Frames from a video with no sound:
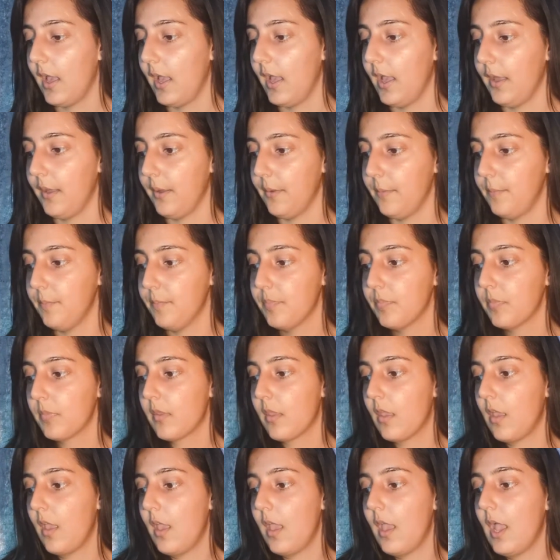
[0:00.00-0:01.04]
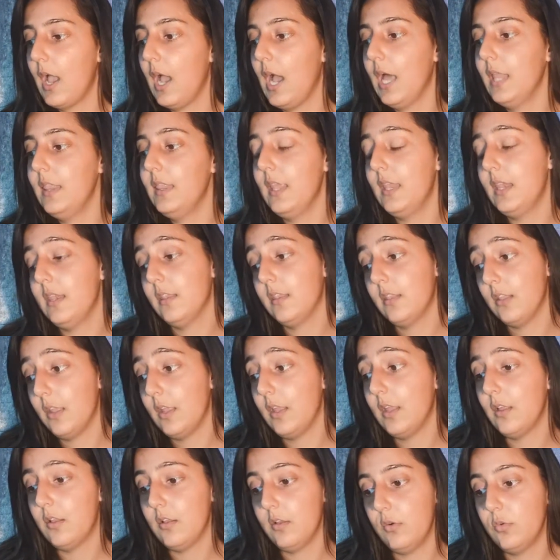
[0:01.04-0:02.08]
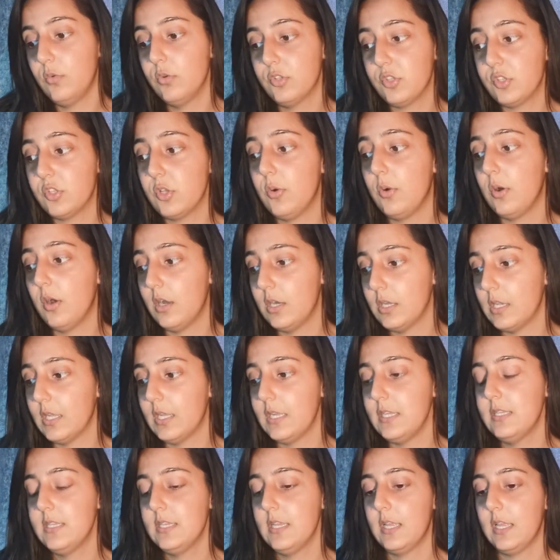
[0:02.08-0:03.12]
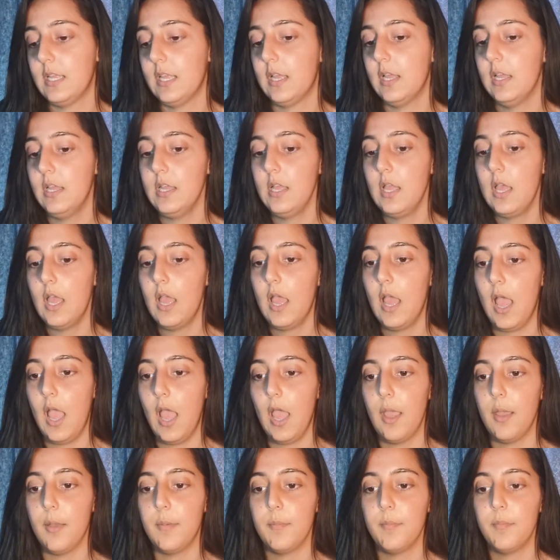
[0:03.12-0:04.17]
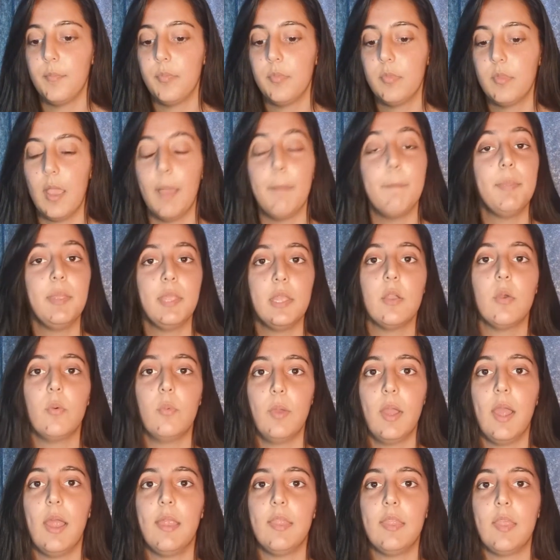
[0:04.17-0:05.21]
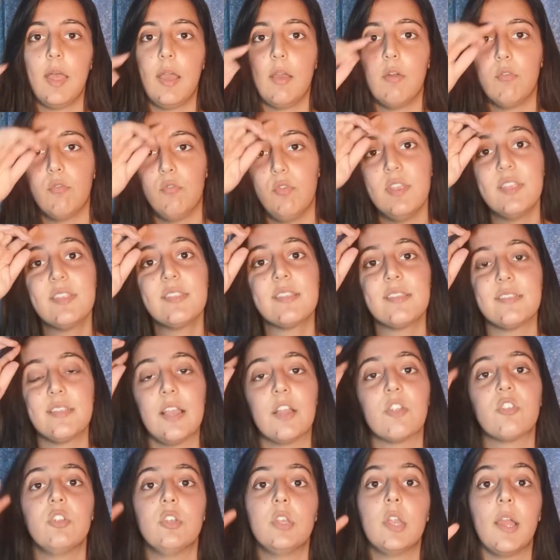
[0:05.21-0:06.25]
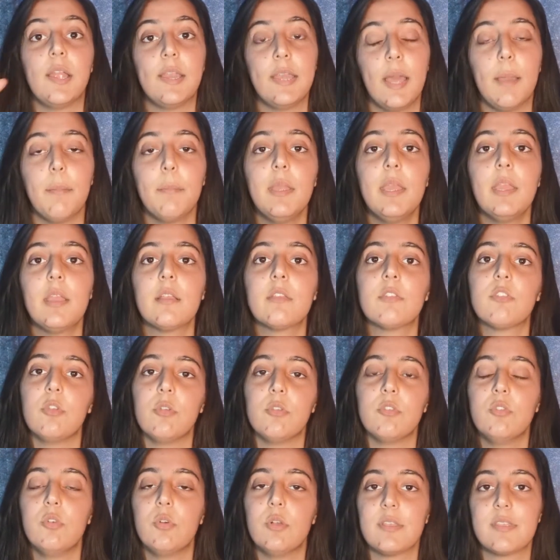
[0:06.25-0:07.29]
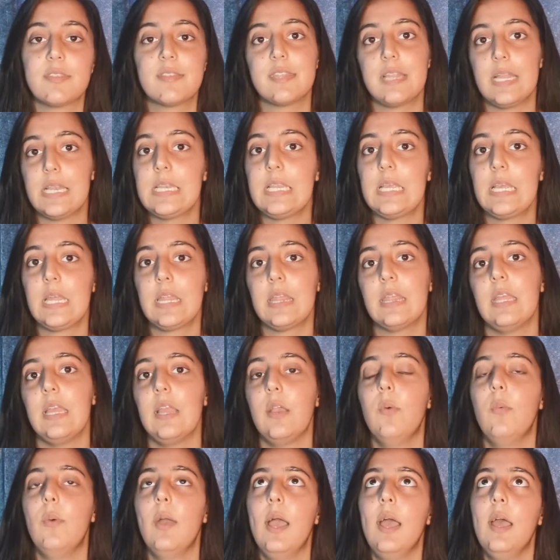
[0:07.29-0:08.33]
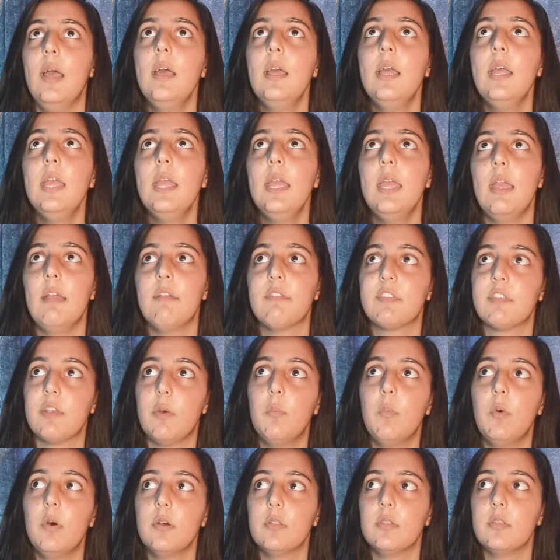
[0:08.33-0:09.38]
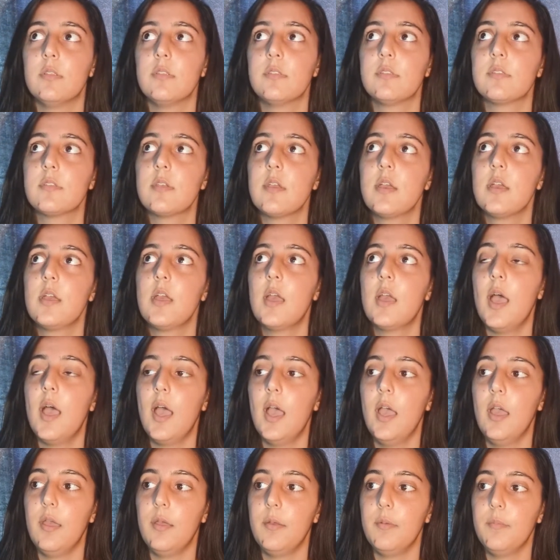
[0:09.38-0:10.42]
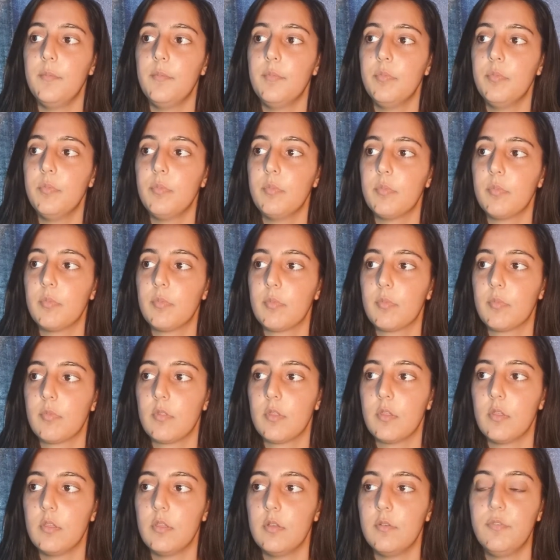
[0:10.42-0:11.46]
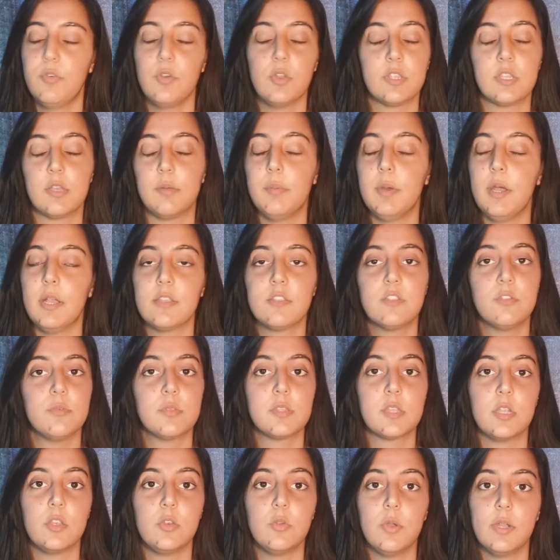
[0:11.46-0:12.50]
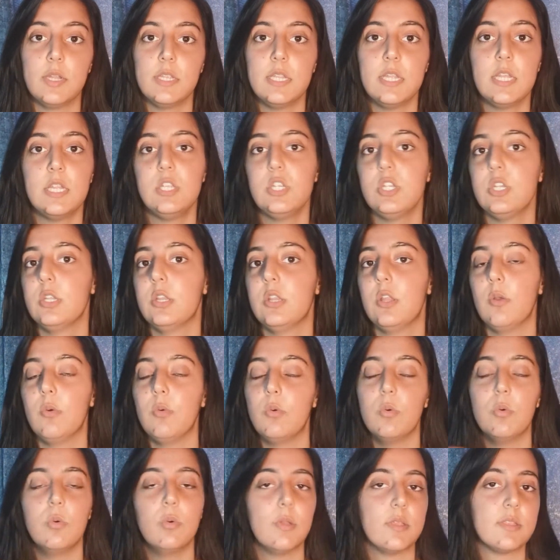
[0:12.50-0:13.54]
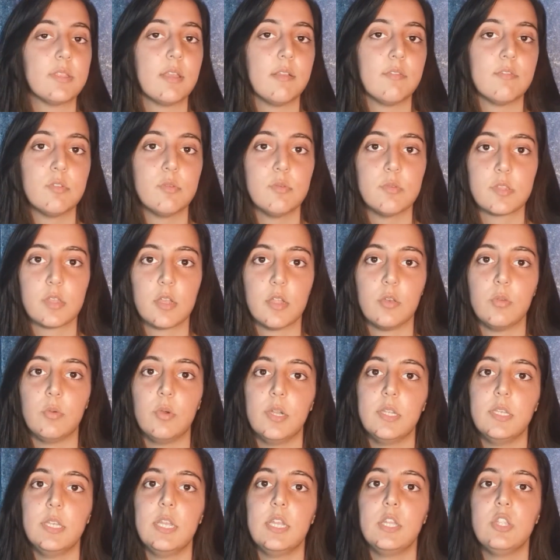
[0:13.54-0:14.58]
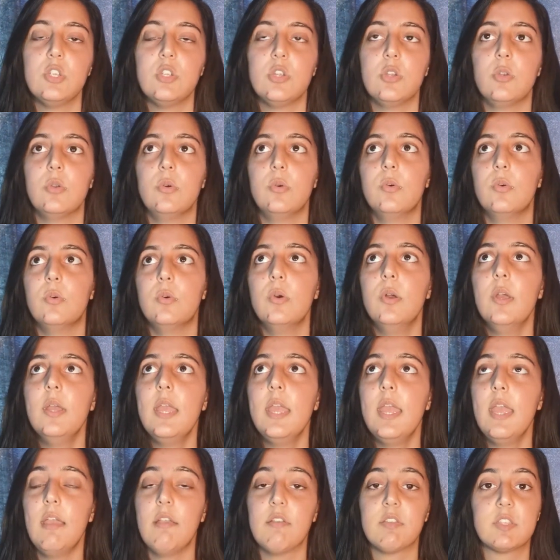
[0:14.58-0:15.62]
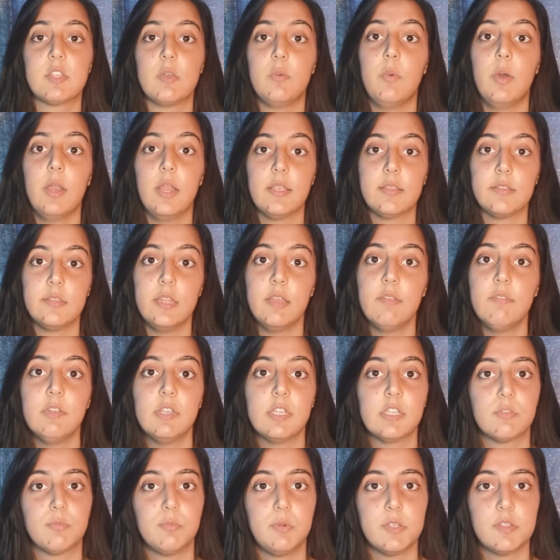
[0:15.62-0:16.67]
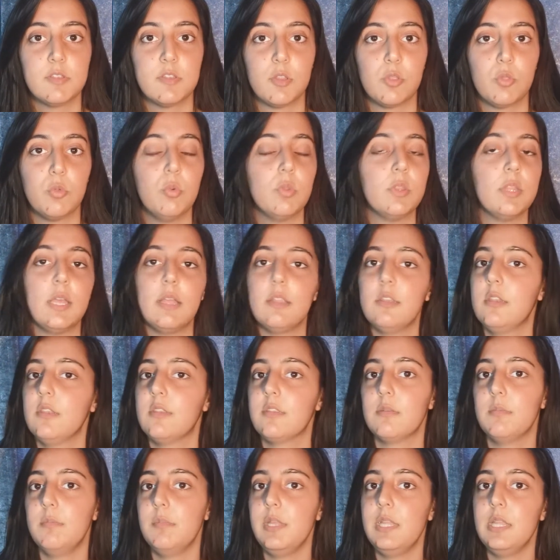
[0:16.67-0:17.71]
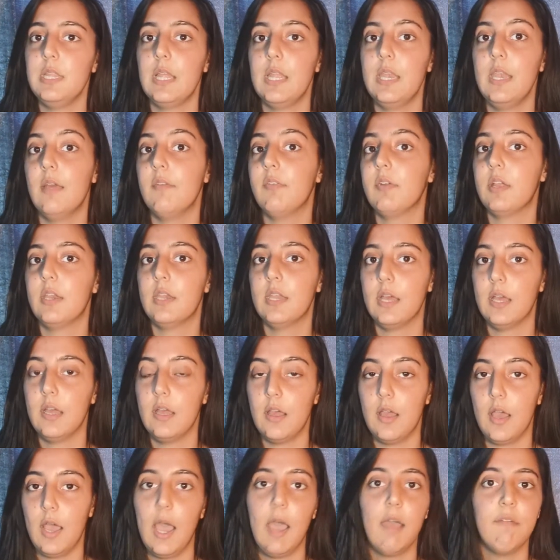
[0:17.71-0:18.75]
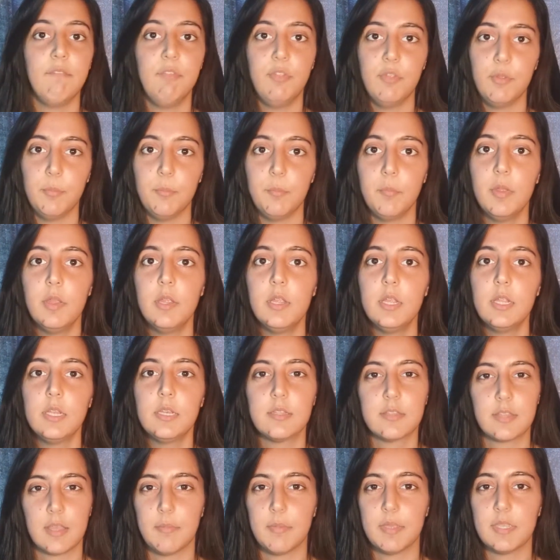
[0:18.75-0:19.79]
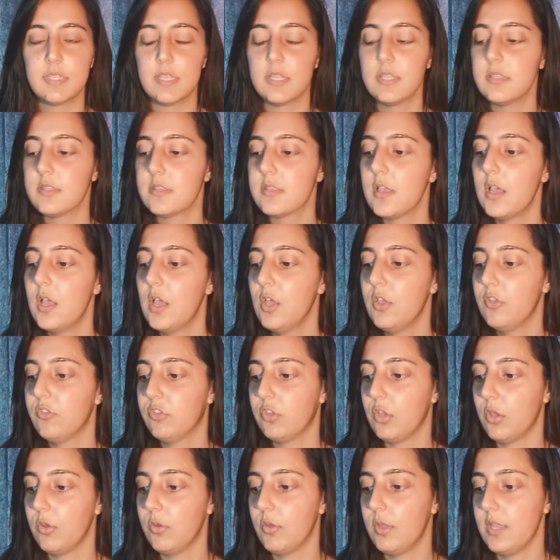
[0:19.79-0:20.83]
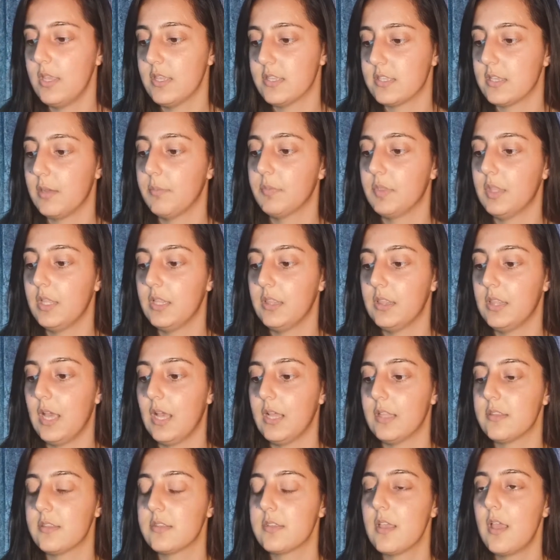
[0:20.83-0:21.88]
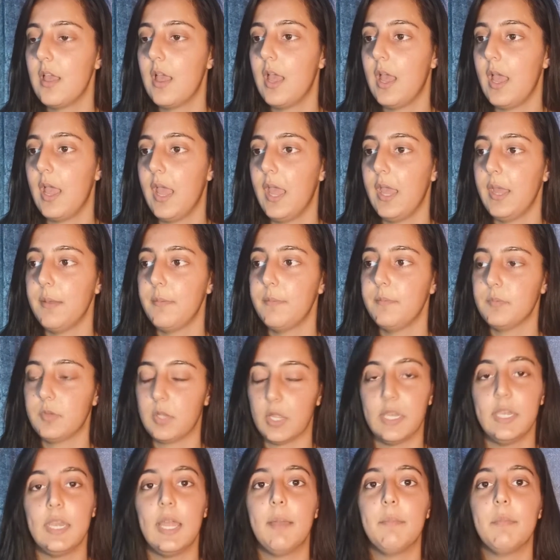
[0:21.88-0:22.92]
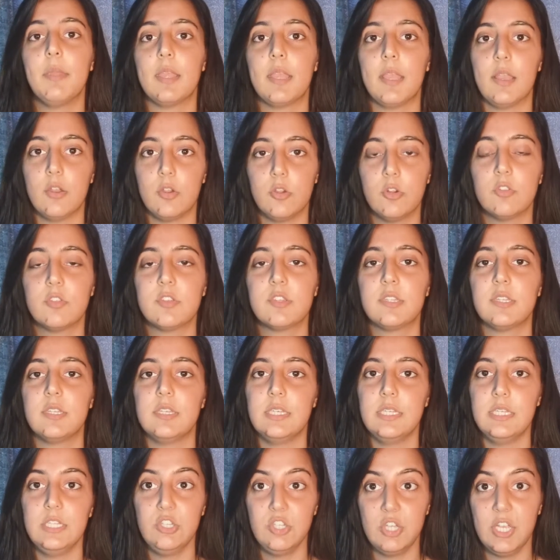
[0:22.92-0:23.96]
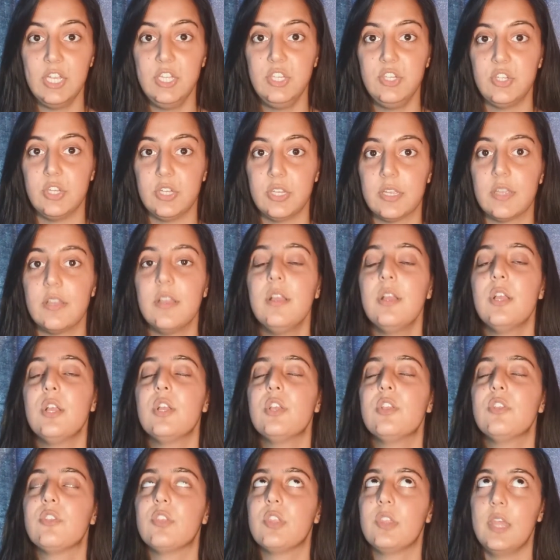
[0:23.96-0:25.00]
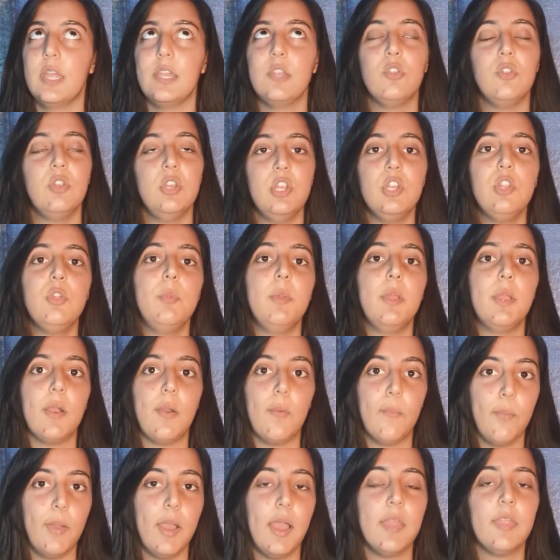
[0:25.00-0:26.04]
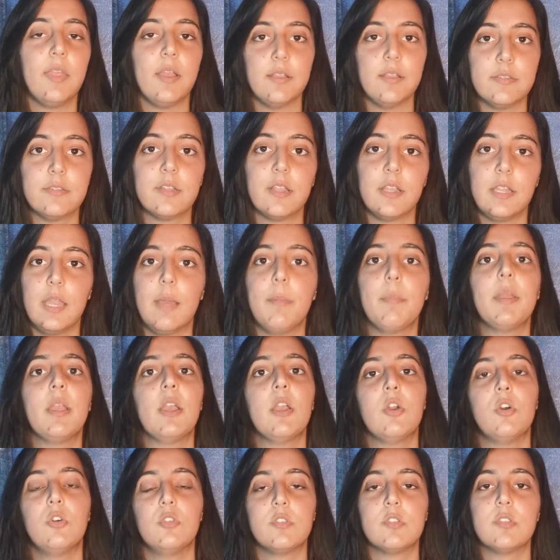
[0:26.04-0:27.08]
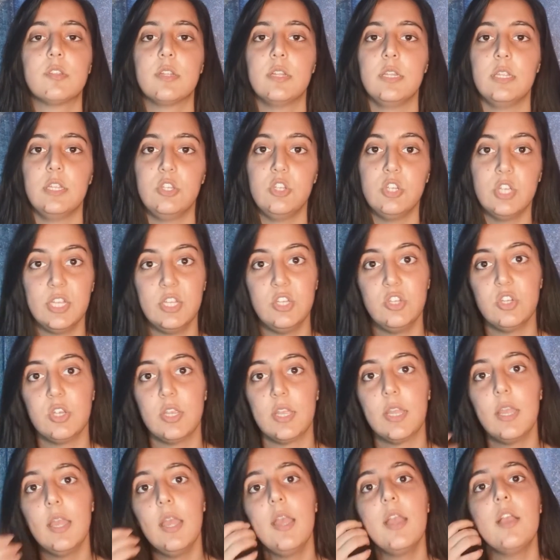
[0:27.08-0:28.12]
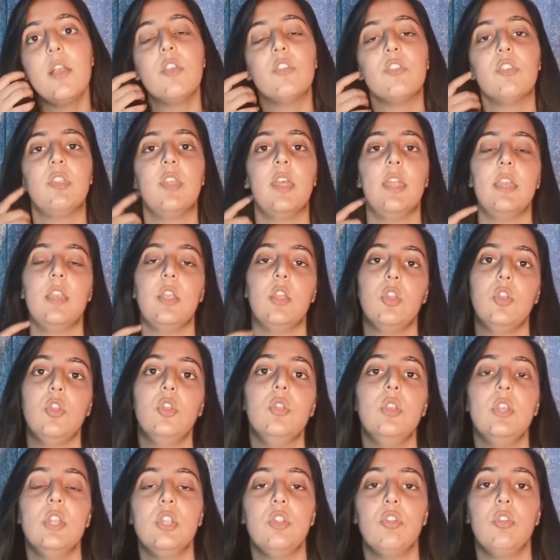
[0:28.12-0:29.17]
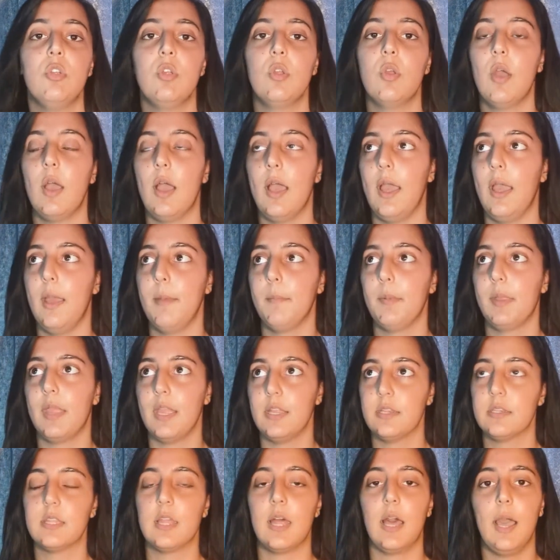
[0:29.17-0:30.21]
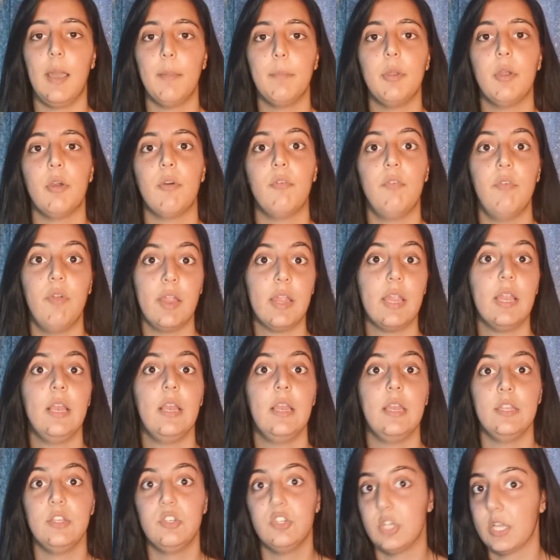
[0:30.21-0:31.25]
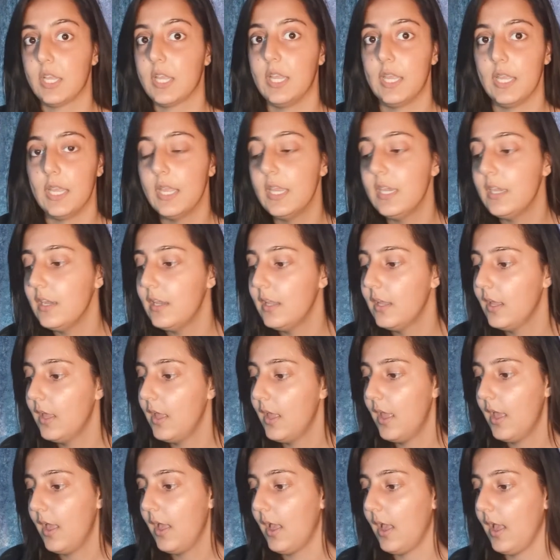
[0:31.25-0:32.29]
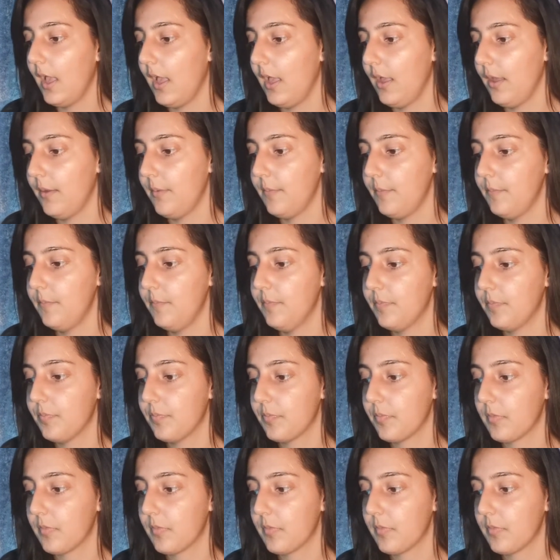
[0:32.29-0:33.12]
And then they also highlighting and being aware that risk is actually dynamic. So it's not a static thing where if someone's, for example, has suicidal ideation, they'll always have suicidal ideation. Or if someone has never expressed a thought, that doesn't mean they're never gonna have them. Does that make sense? So it's something that's dynamic and constantly changing. So then you need to be aware it's dynamic and constantly changing. So then you need to get into the habit of regularly checking in.